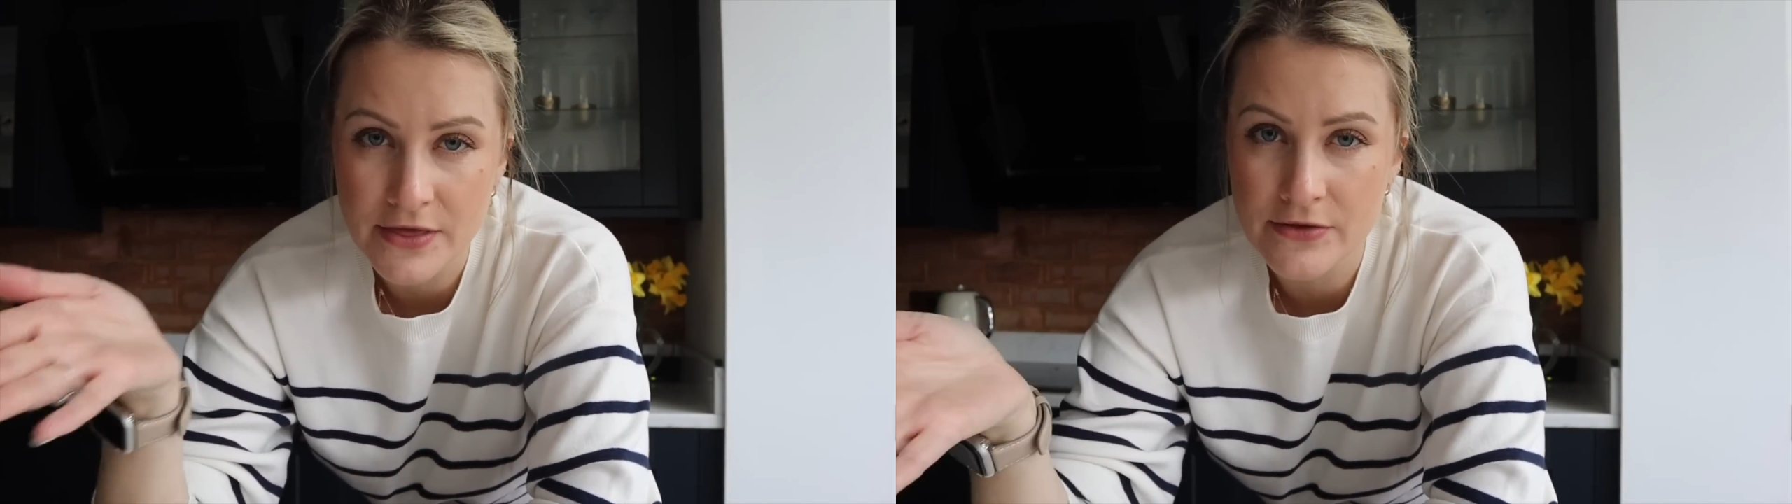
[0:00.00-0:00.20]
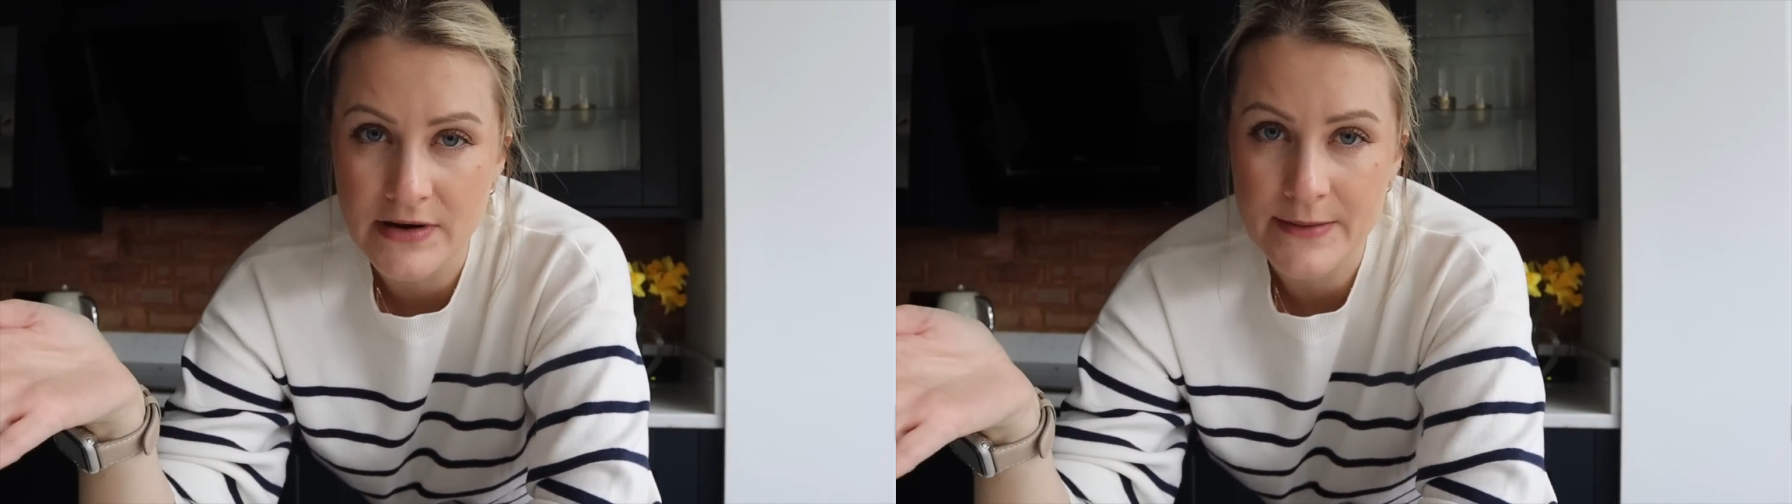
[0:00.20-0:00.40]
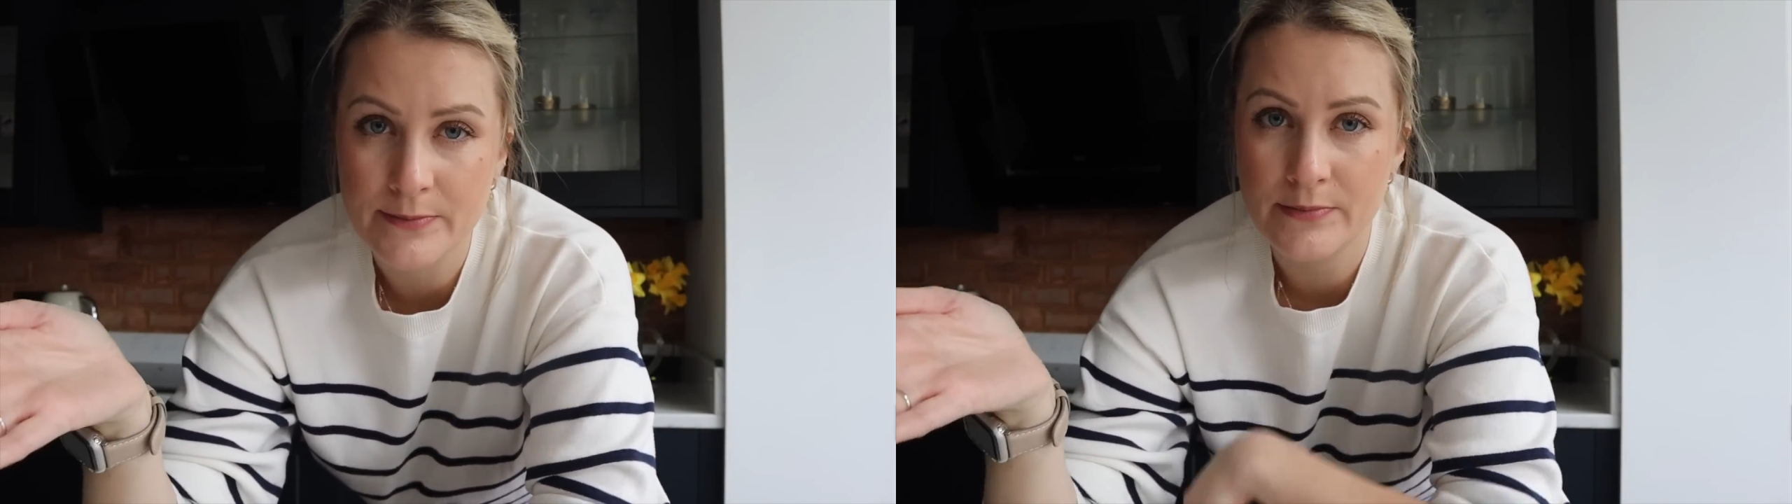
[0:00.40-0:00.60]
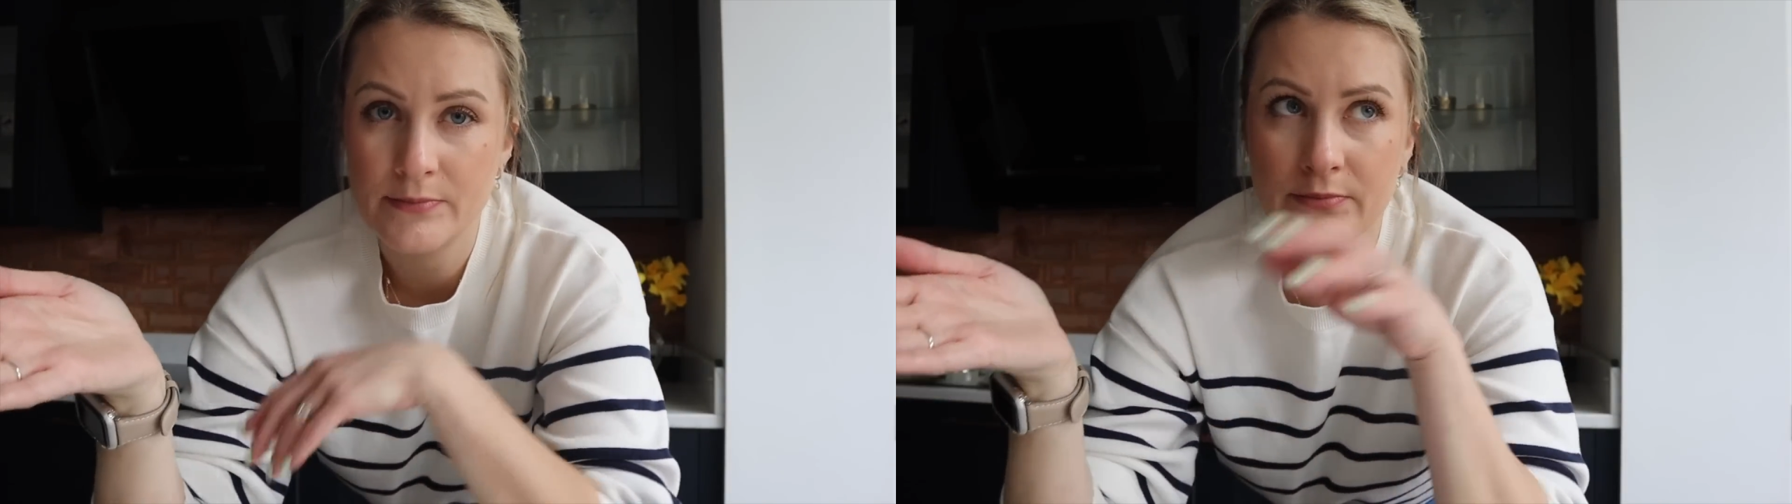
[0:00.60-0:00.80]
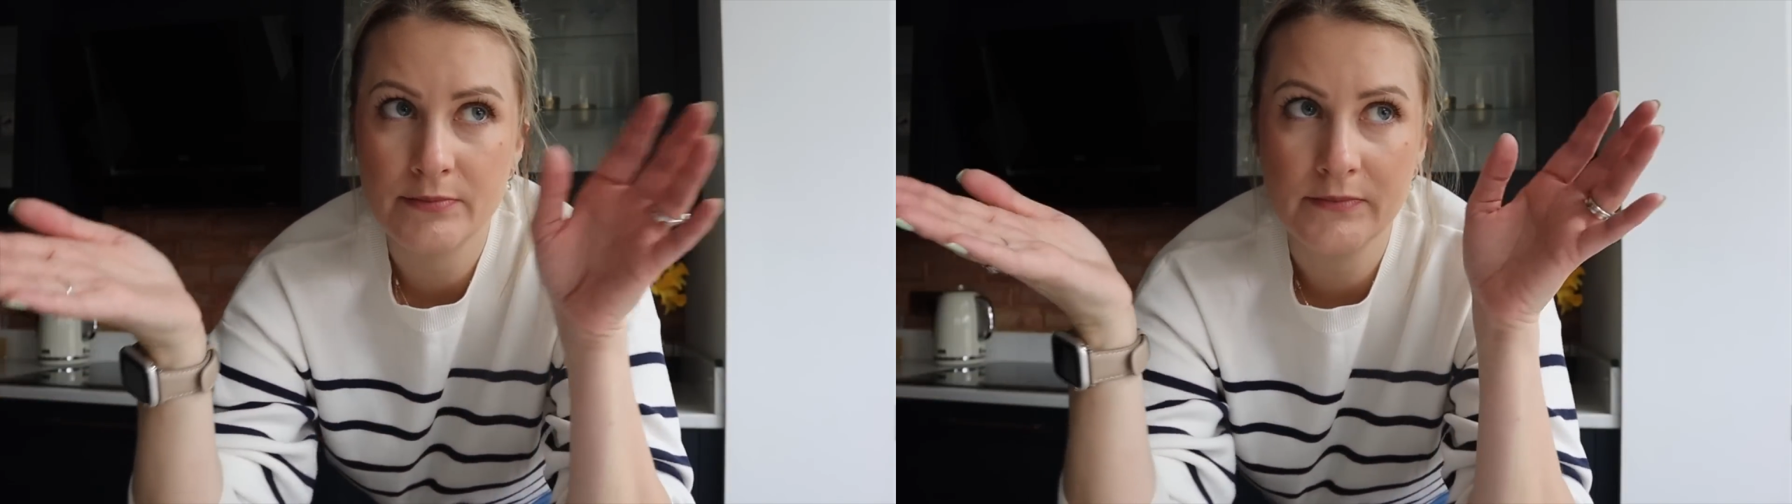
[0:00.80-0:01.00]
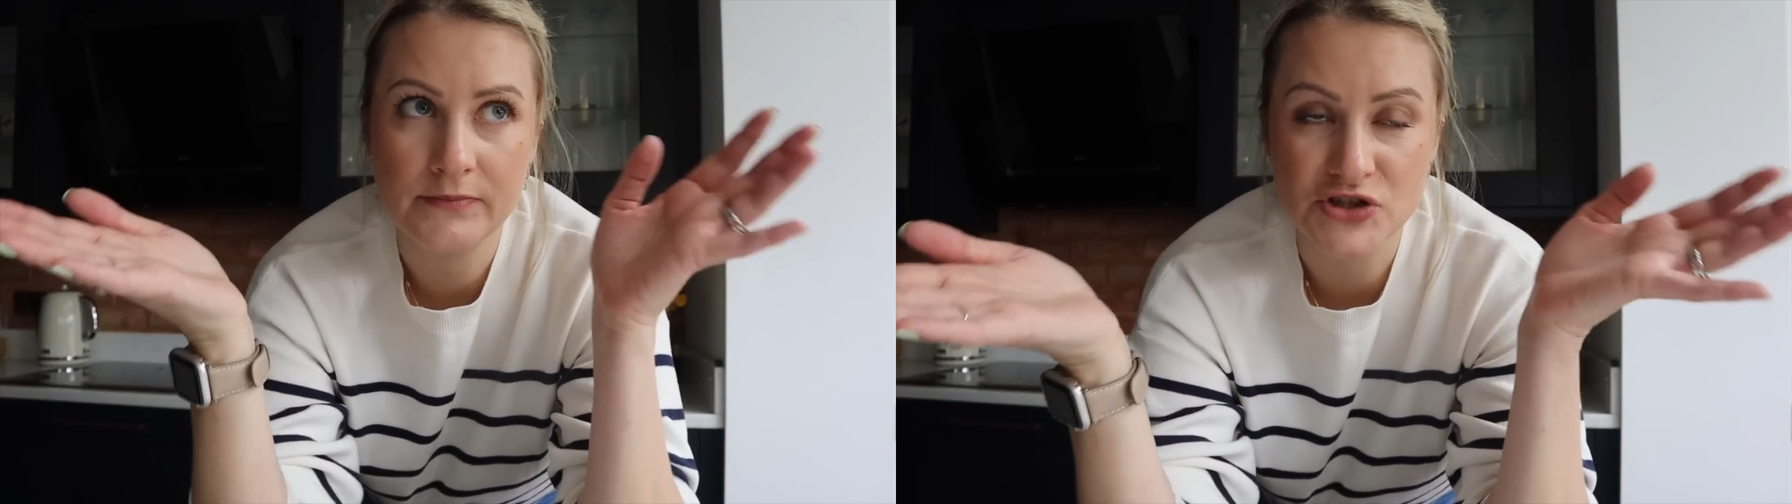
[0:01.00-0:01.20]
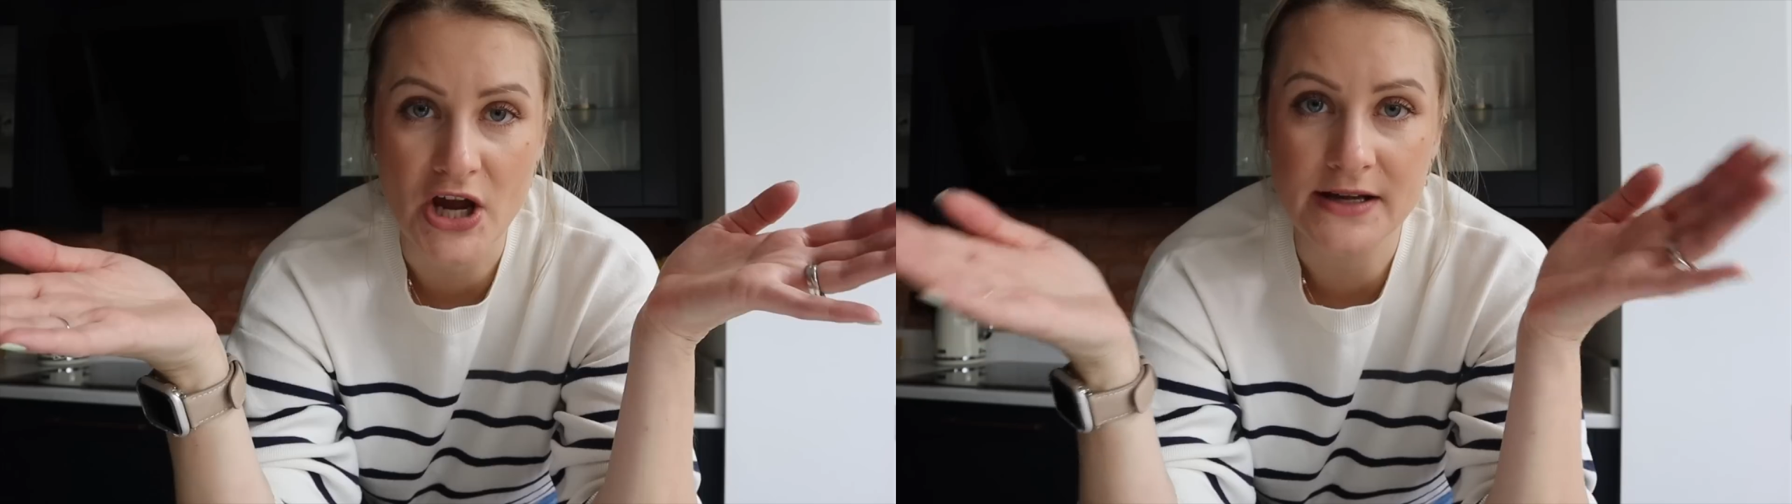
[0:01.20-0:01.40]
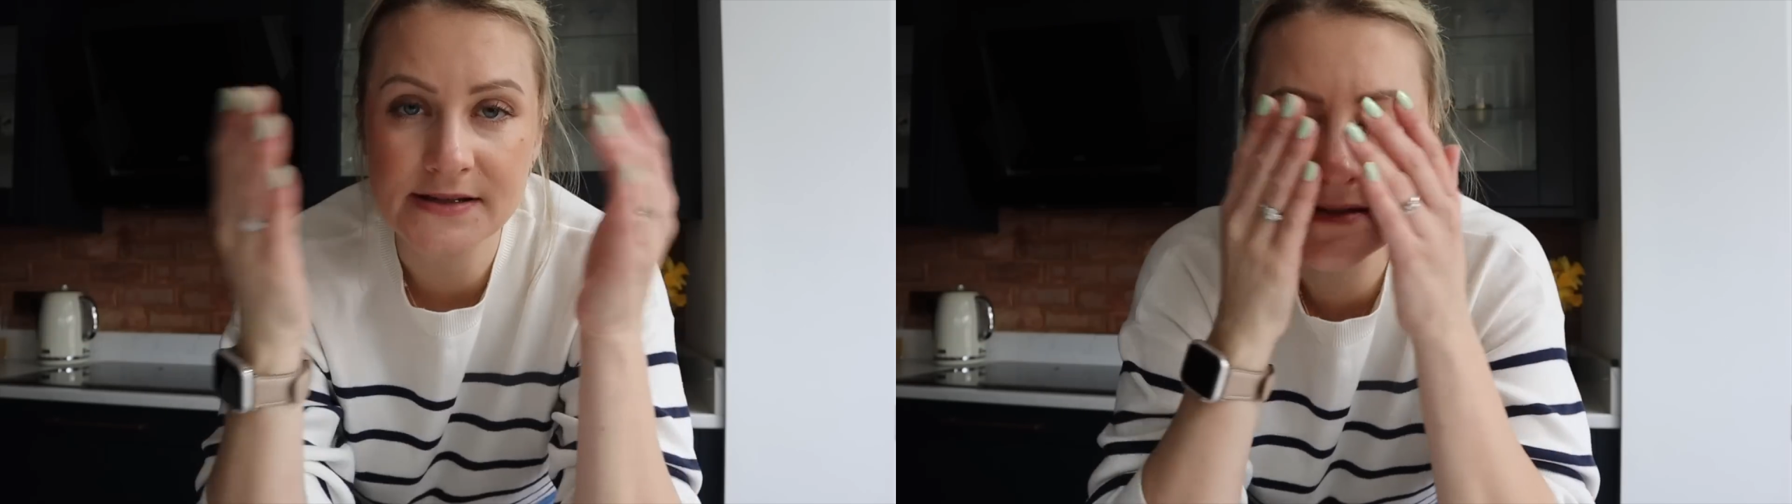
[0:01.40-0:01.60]
three
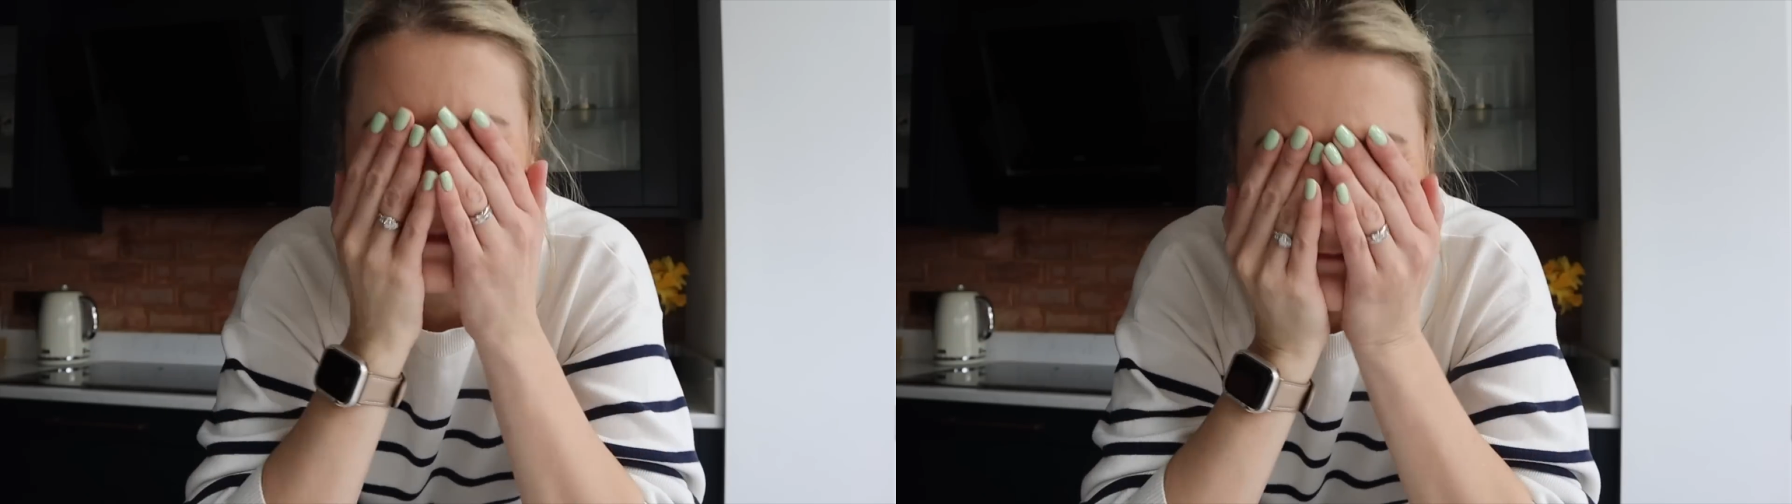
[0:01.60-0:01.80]
shirts.